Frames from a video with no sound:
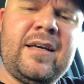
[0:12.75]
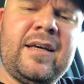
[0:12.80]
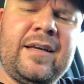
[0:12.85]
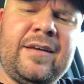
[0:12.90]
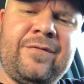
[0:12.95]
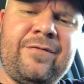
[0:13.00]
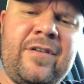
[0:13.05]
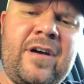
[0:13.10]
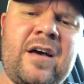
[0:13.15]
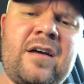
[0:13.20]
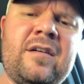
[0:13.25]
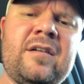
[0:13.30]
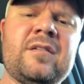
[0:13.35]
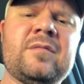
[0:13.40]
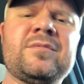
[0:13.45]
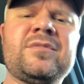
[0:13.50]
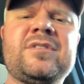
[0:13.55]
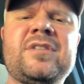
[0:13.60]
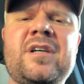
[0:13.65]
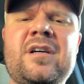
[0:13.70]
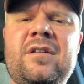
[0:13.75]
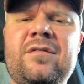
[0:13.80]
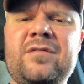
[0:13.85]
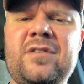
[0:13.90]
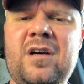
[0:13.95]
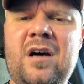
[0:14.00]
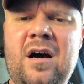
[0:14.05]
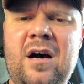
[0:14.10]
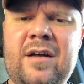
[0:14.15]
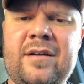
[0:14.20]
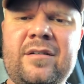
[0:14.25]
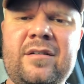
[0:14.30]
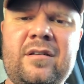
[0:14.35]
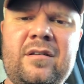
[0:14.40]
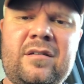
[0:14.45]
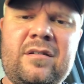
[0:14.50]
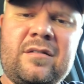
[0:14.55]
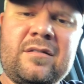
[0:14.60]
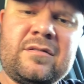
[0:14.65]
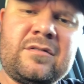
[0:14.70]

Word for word: he found himself caught in the